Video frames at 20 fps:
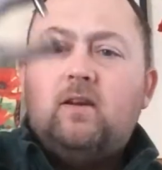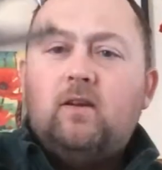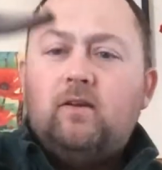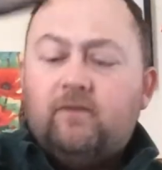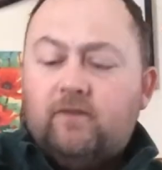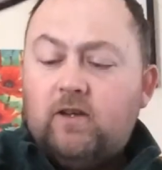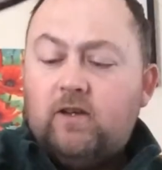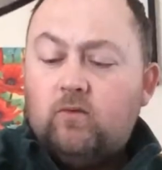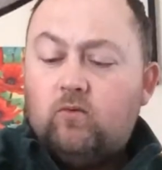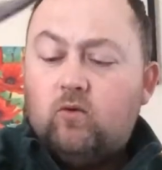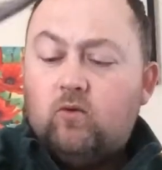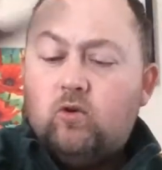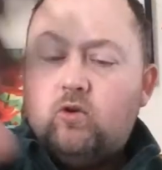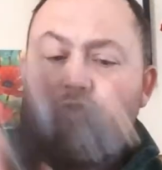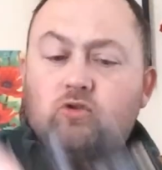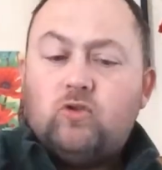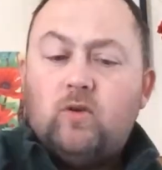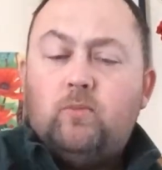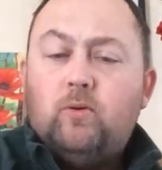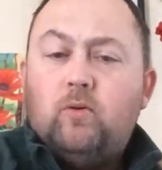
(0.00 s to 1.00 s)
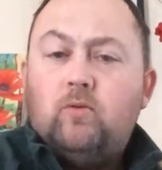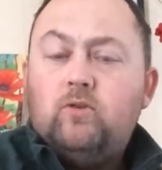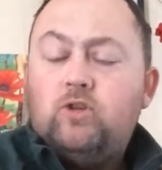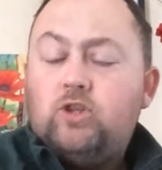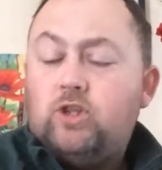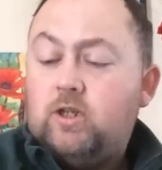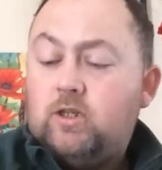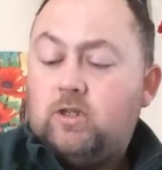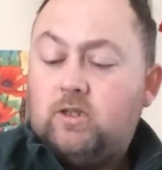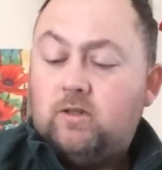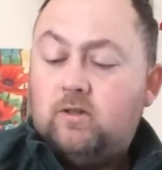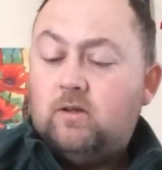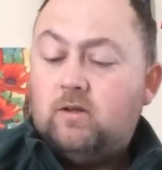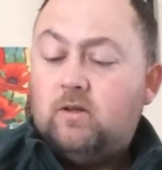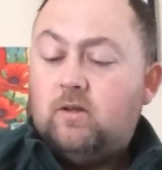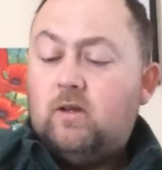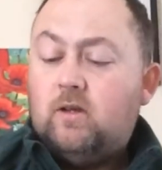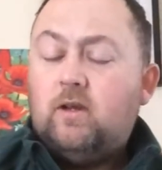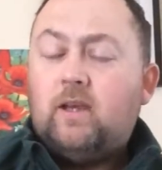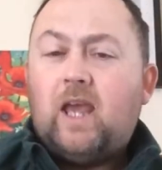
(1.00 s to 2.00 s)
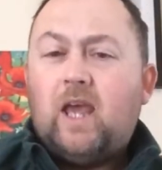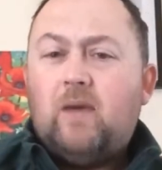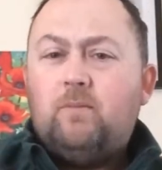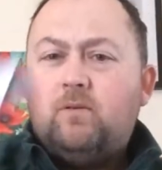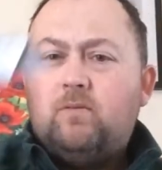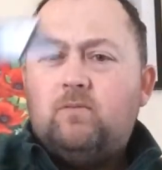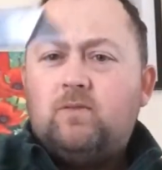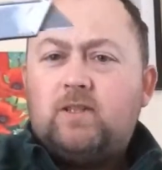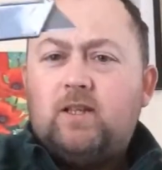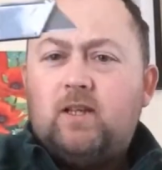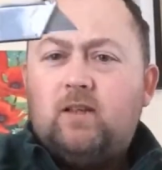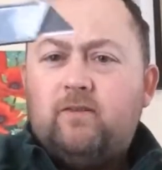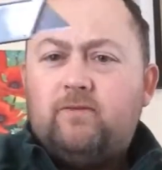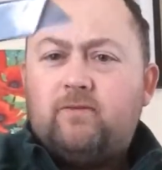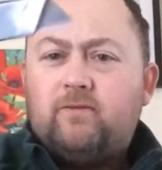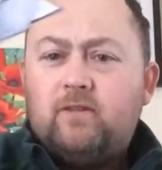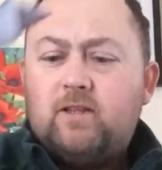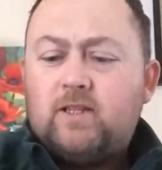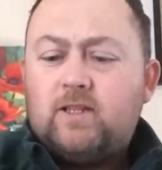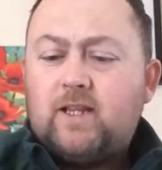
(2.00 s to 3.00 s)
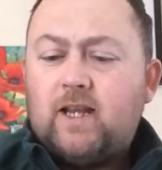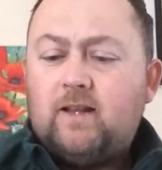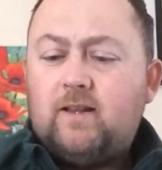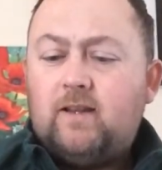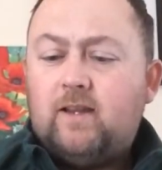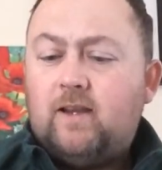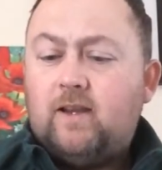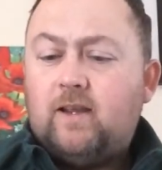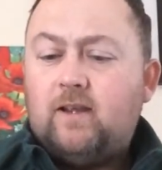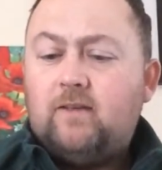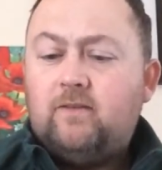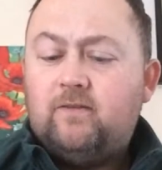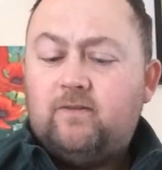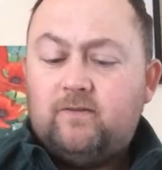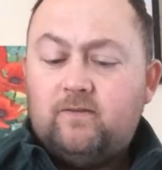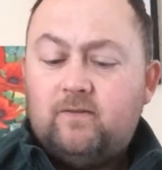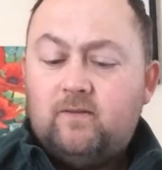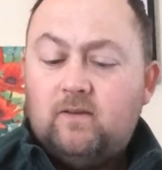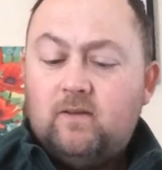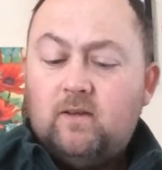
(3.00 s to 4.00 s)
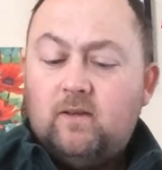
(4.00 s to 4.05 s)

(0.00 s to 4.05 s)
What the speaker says: for your rotary punches, car boot sill for a Stanley knife.